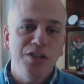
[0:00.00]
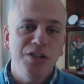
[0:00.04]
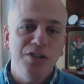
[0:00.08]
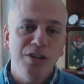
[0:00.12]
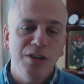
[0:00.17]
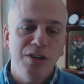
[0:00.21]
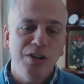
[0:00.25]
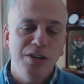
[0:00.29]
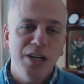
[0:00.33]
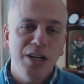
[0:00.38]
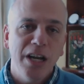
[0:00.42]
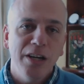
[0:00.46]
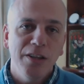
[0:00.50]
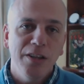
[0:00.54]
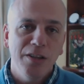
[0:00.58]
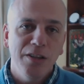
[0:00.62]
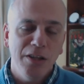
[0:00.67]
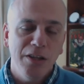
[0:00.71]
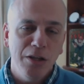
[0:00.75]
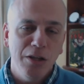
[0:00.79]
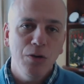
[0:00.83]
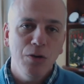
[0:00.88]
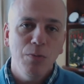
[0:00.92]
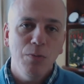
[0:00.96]
that are done in the
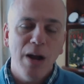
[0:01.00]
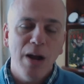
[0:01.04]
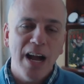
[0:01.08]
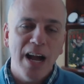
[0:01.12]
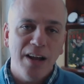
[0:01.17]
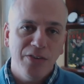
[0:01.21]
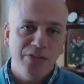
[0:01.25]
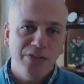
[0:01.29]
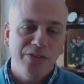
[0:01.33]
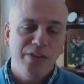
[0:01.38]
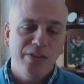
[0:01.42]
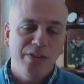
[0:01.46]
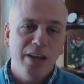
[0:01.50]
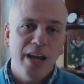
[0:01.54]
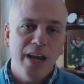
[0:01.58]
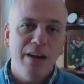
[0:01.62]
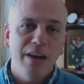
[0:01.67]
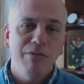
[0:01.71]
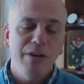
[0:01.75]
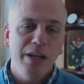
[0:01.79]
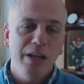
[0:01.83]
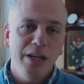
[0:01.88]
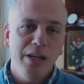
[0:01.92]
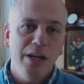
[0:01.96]
U.S.
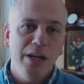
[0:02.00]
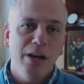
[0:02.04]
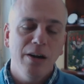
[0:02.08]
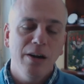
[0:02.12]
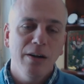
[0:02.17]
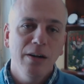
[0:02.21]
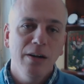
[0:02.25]
every year,